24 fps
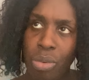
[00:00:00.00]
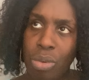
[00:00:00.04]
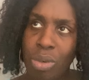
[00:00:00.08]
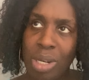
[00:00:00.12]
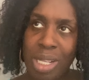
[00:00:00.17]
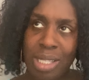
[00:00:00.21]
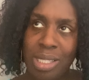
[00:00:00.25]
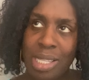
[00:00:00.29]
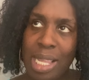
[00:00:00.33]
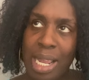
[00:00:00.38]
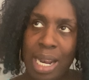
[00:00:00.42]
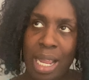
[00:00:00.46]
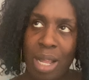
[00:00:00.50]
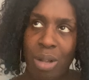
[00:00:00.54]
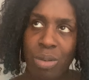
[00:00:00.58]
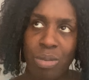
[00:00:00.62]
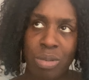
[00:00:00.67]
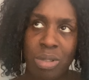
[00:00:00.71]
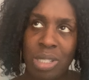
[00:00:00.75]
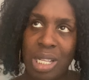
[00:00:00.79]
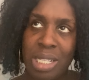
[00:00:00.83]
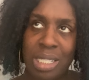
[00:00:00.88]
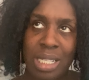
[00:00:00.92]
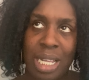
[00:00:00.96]
That's not
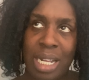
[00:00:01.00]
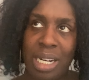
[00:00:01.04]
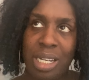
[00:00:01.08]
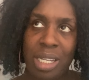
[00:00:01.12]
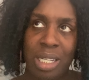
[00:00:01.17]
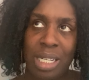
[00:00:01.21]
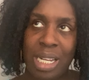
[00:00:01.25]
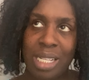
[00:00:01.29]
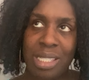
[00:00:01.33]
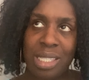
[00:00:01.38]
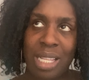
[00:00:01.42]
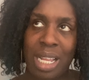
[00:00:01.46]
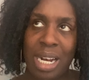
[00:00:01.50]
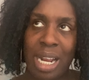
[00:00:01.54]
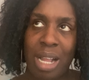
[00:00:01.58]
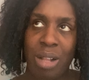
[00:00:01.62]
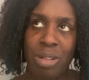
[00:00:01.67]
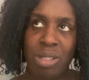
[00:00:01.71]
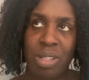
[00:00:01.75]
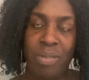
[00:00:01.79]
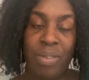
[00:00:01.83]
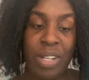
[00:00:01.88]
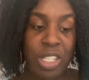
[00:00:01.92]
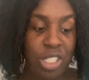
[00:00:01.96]
house. That's not
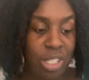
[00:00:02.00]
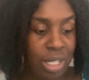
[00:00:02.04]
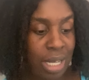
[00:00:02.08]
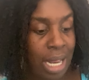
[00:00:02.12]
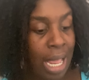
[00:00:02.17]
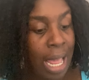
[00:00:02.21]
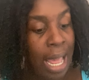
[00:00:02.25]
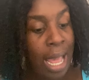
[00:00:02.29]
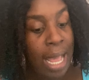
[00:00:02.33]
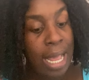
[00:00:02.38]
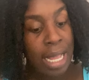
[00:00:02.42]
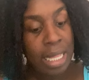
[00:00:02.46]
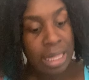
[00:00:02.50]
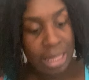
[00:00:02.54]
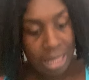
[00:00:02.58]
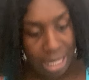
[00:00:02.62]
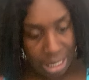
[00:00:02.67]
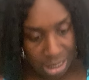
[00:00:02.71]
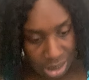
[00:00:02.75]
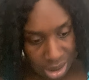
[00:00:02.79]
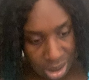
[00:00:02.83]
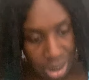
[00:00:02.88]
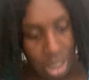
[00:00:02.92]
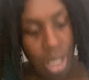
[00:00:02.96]
house eviction.
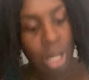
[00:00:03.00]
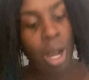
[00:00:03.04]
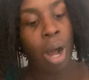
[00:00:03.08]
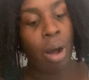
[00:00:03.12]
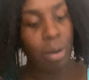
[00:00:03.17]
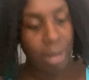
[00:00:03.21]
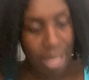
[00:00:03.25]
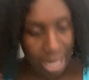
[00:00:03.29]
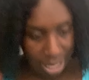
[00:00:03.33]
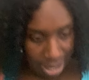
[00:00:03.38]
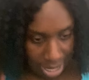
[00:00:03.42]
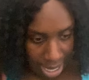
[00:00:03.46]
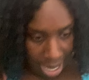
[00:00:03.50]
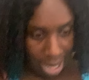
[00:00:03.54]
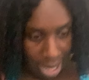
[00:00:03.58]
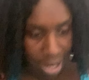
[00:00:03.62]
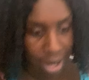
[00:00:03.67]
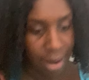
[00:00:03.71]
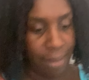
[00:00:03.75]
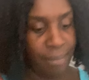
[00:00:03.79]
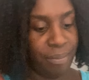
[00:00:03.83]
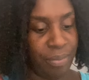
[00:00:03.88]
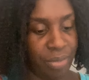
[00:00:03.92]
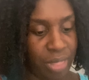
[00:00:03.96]
This, okay, got
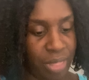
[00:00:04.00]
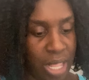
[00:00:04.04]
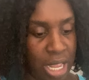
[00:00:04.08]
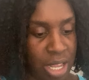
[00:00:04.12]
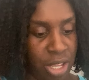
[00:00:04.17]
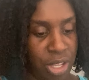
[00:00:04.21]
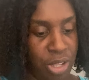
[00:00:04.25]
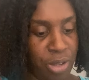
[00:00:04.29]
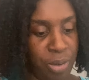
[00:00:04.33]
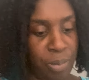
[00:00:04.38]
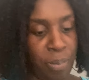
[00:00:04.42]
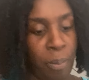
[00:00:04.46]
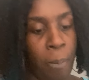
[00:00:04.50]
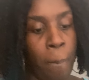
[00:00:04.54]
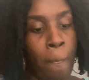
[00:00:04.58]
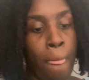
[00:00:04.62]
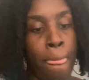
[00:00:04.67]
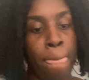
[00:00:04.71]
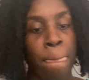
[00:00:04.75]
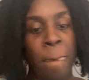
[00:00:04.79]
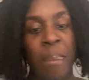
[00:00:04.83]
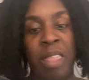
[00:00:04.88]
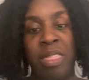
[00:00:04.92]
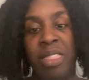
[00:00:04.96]
it. Thank you.
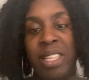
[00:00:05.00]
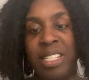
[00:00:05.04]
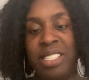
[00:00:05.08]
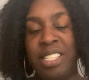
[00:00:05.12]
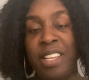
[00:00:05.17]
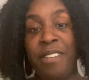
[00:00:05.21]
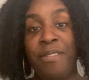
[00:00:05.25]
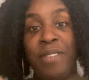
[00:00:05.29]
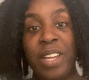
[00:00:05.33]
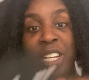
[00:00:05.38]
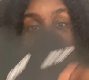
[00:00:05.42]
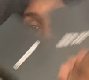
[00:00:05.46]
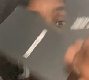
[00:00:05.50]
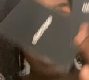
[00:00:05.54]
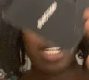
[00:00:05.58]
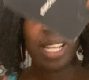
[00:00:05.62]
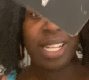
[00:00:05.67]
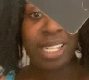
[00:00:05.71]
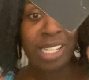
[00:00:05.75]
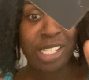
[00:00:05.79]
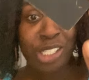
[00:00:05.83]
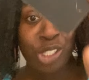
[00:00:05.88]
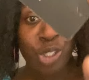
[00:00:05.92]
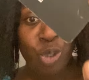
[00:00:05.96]
This eviction
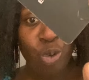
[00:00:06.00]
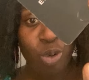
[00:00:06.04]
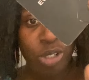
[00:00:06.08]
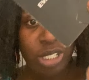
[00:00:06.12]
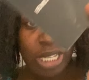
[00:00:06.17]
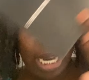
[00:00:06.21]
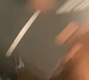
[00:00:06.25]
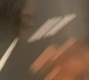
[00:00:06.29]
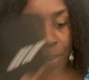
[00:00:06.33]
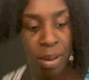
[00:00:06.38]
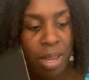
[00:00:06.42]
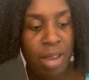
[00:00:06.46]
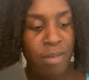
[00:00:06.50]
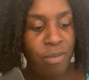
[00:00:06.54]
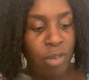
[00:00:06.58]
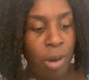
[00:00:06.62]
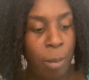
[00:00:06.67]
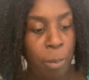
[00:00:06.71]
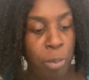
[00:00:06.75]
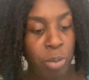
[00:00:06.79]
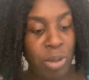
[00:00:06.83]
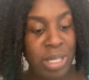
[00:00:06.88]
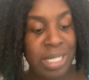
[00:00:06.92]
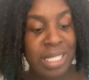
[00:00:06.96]
and this new job here
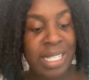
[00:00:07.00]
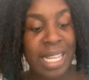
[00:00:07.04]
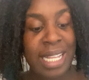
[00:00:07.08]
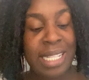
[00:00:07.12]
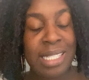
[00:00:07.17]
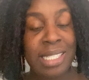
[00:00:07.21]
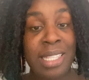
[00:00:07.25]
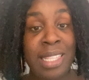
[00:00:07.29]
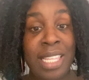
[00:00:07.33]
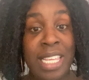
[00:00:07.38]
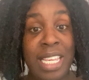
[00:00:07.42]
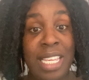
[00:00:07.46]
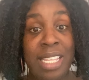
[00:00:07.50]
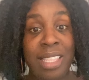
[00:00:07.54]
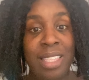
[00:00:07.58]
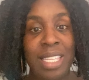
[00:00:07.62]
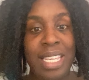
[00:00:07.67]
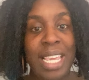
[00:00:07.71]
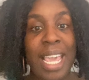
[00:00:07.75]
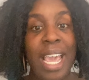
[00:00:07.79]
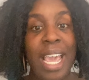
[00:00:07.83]
represents the